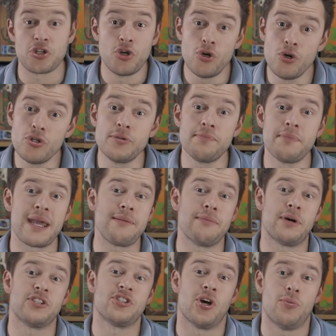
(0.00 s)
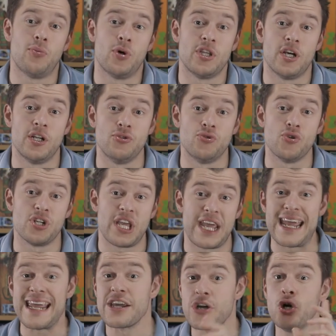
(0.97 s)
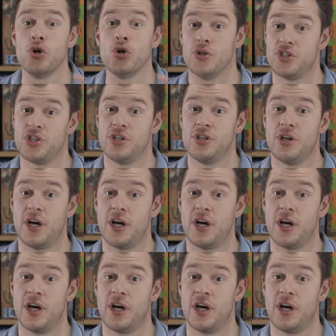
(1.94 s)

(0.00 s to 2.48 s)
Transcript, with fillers: could make my top 100. It could.